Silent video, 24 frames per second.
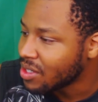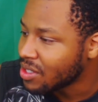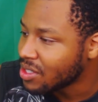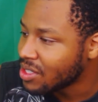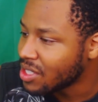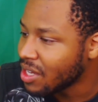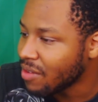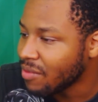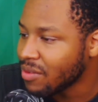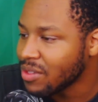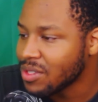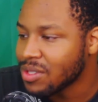
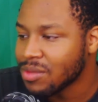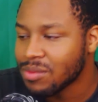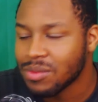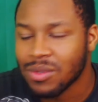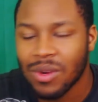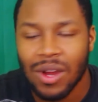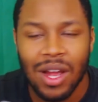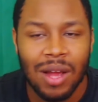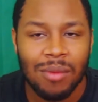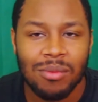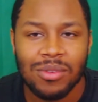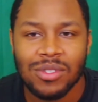
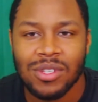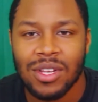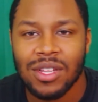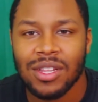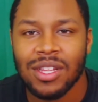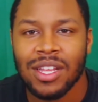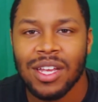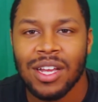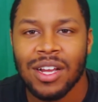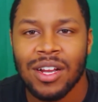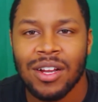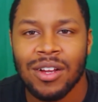subscribers
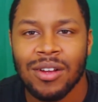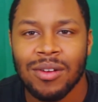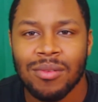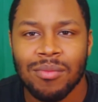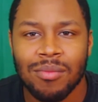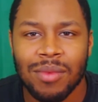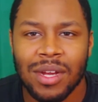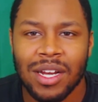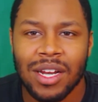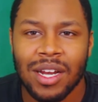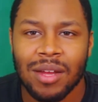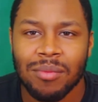on there.
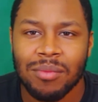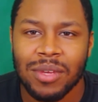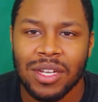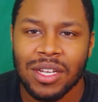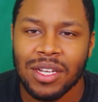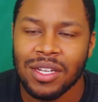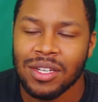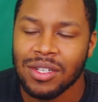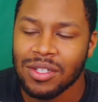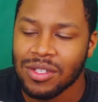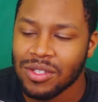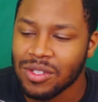May not
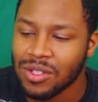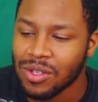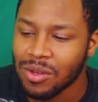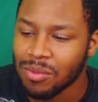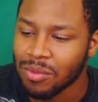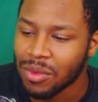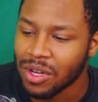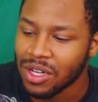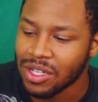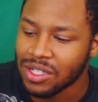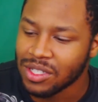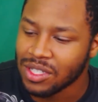be too
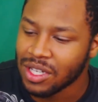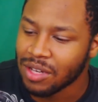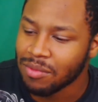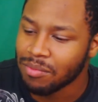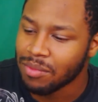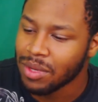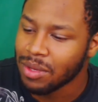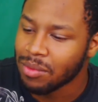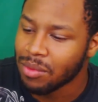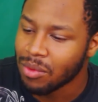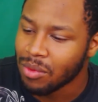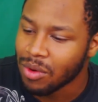much,
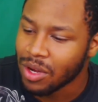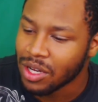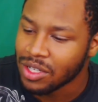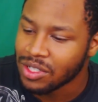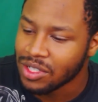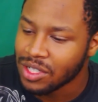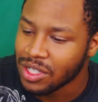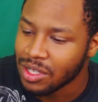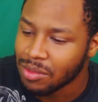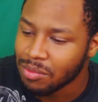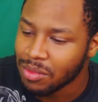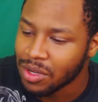7 people
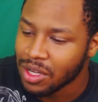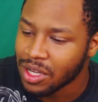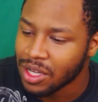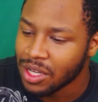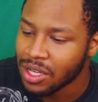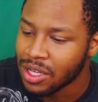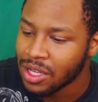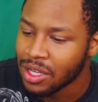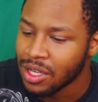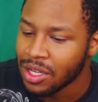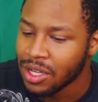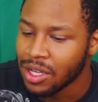watching it.
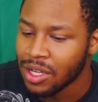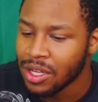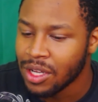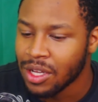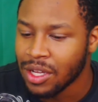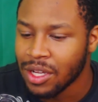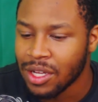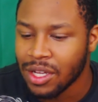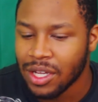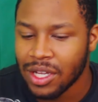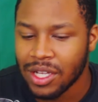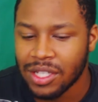But
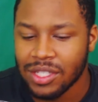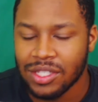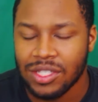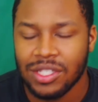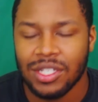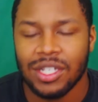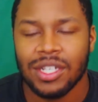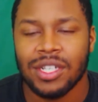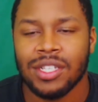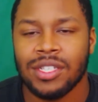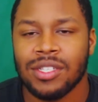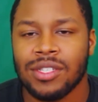it's
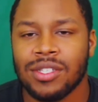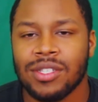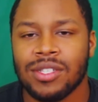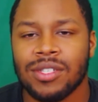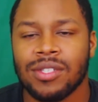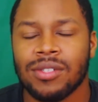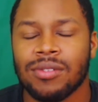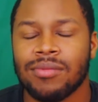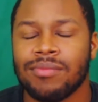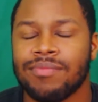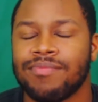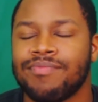
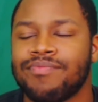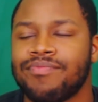just,